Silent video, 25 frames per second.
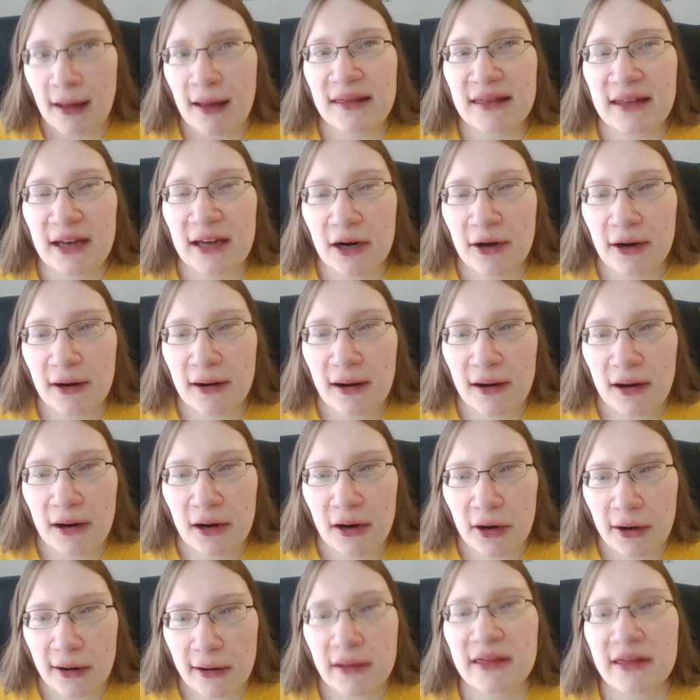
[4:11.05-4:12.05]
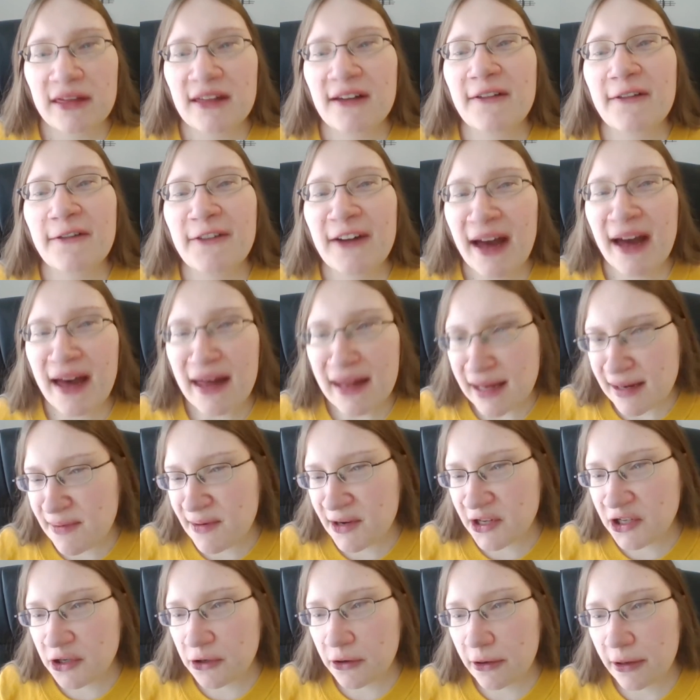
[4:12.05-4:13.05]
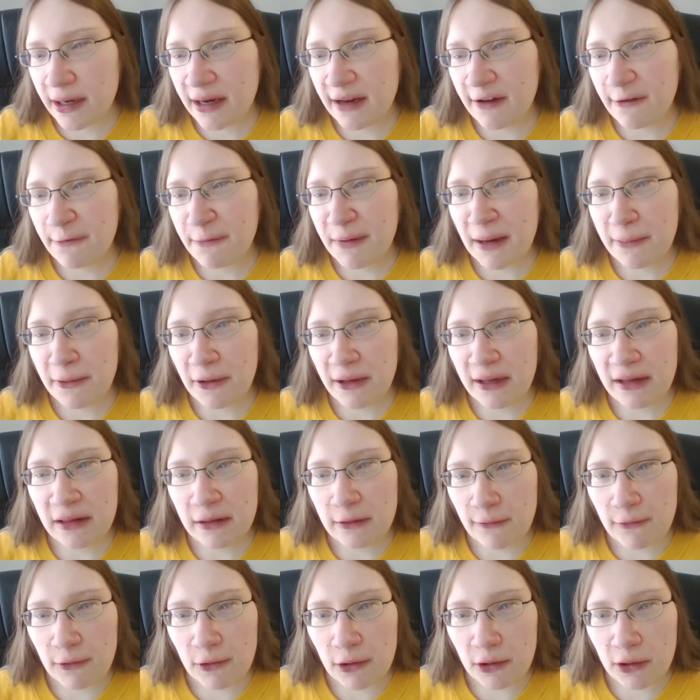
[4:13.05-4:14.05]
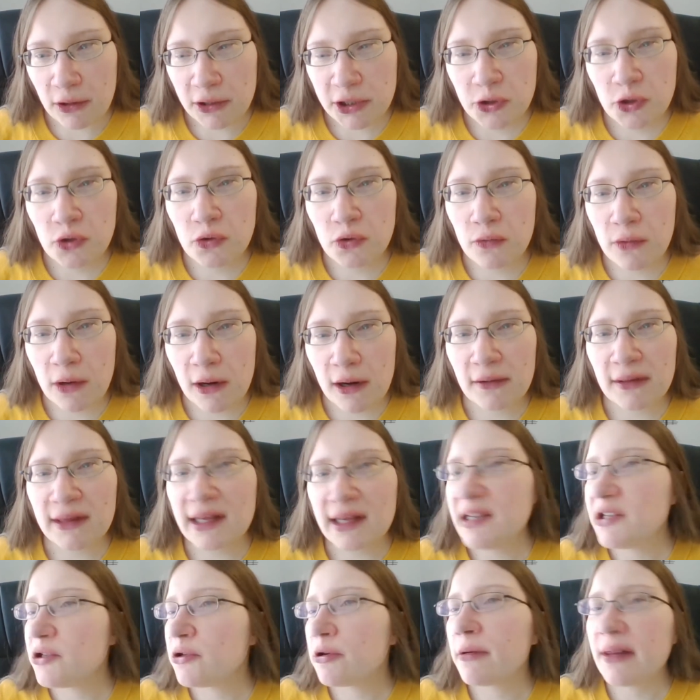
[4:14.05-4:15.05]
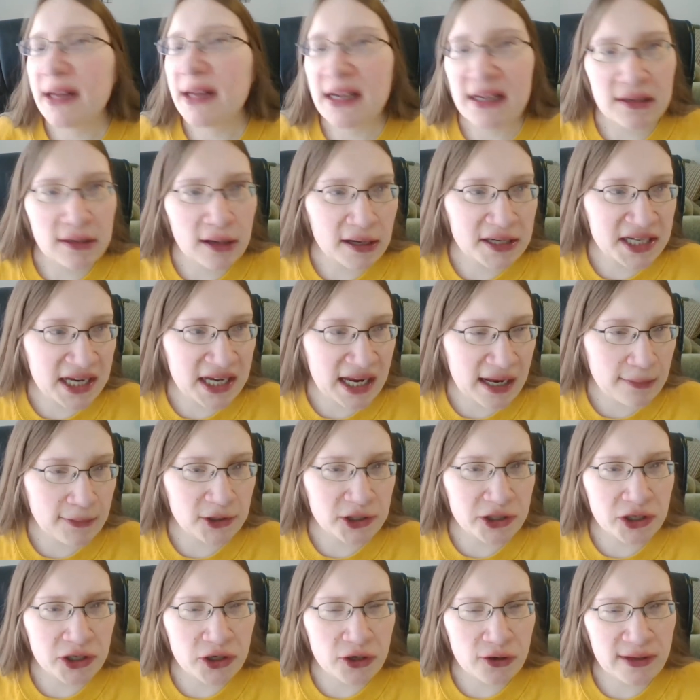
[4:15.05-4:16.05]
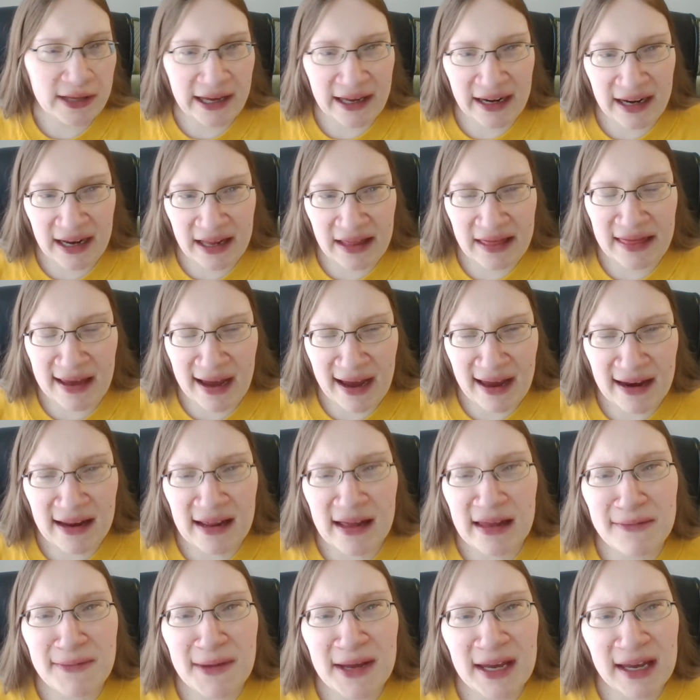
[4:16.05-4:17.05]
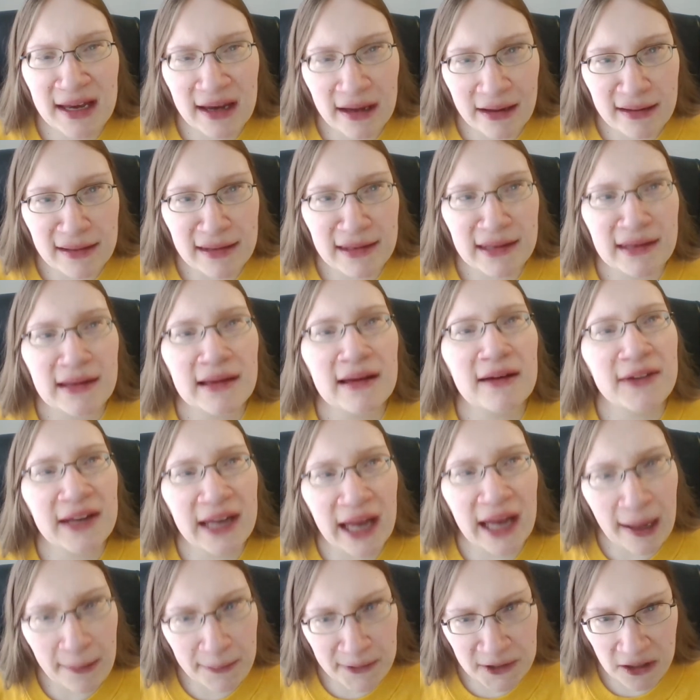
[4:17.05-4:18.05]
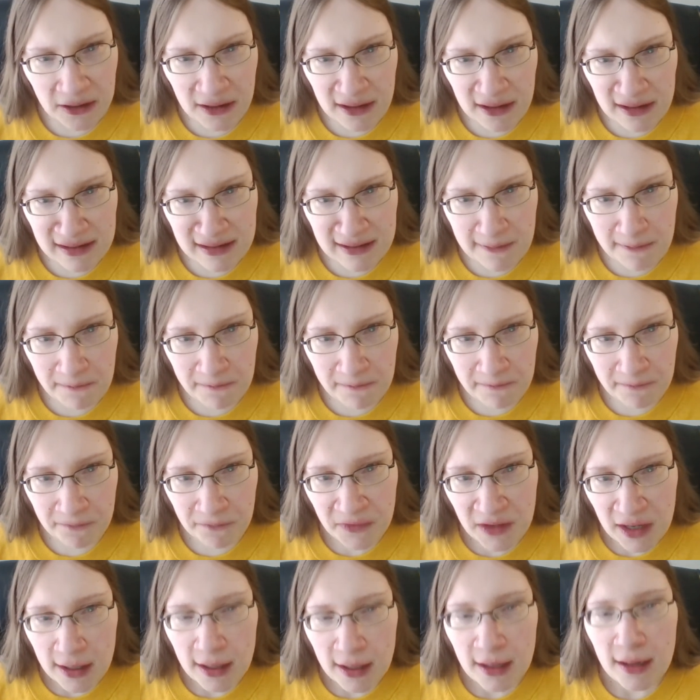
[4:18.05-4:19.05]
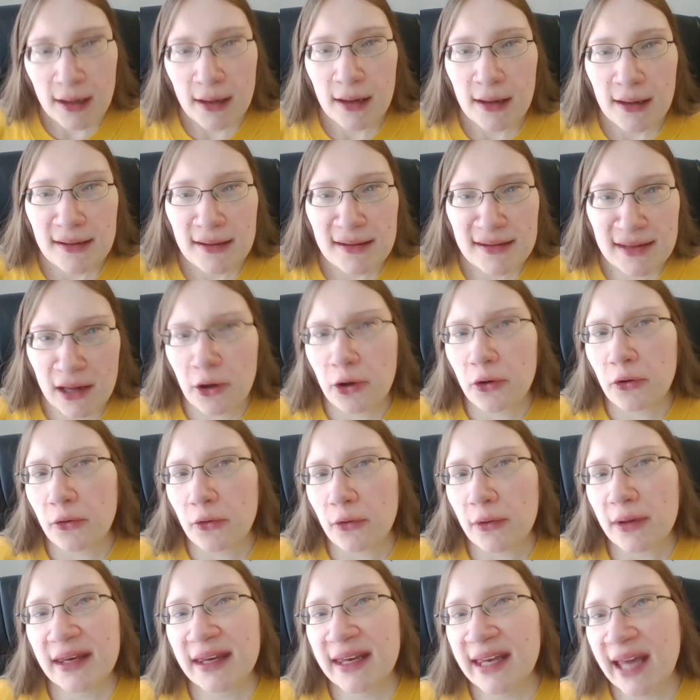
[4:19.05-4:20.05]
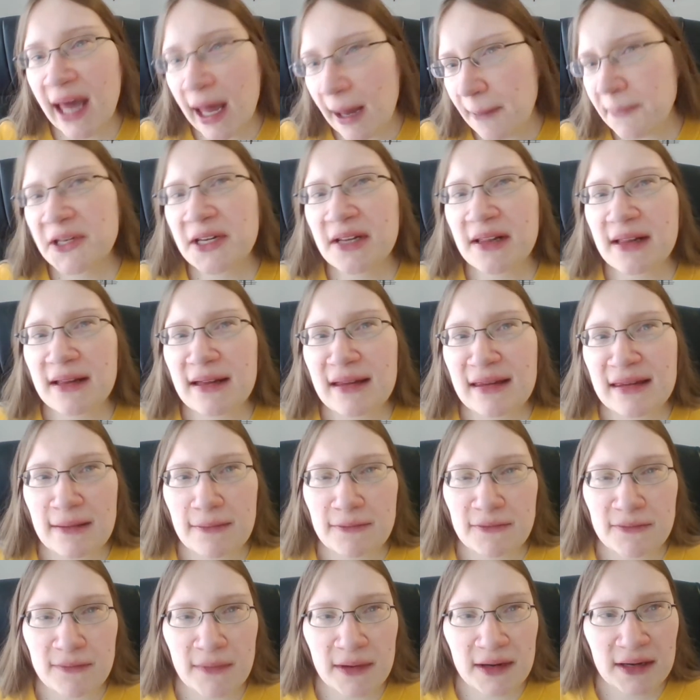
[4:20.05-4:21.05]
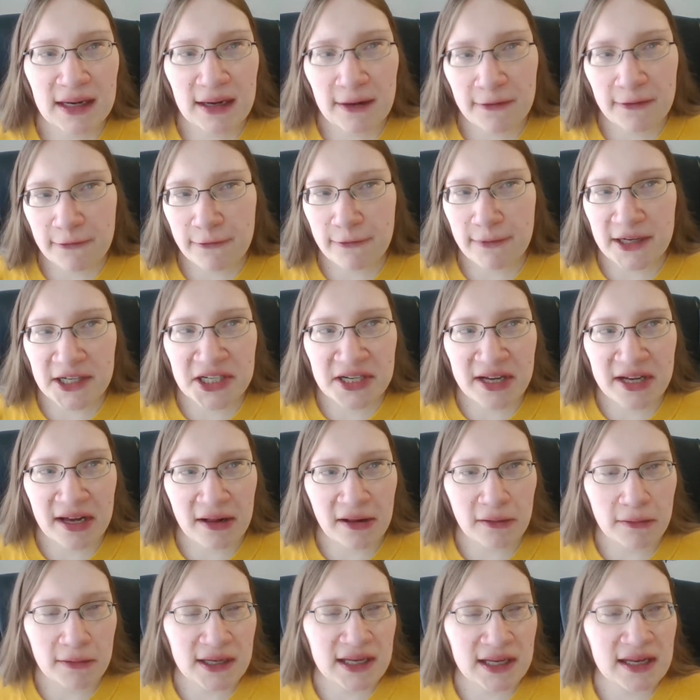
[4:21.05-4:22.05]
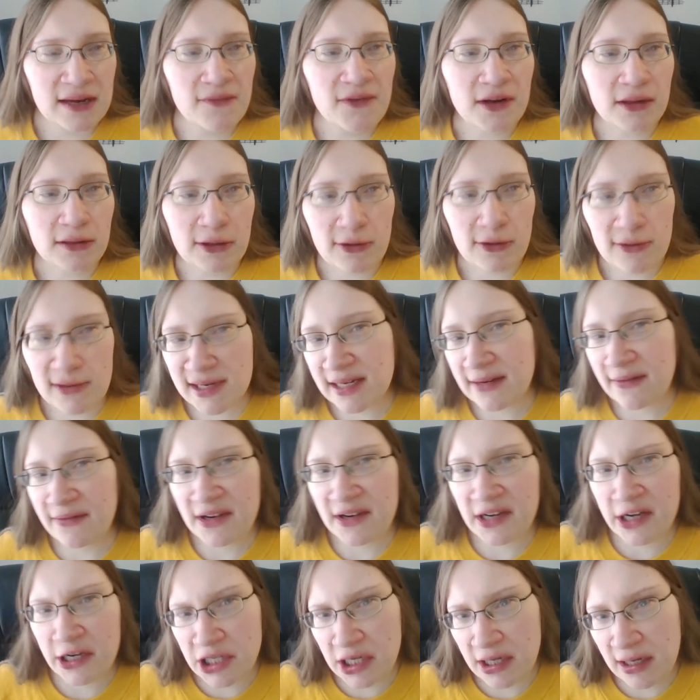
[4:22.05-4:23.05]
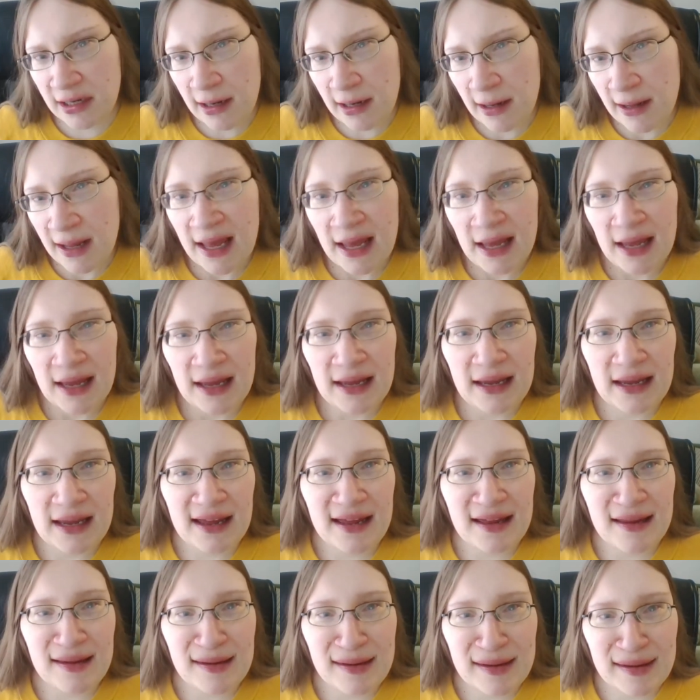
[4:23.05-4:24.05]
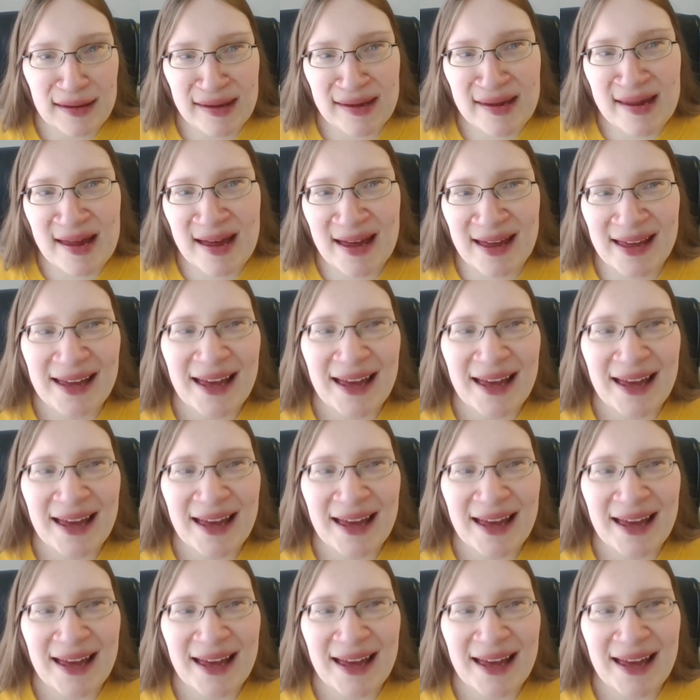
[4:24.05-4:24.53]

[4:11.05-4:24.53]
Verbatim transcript: There are the vast majority of people in the world who are literally not able to do that, and that is because of capitalism. So, capitalism, if we shall give it a loose definition, is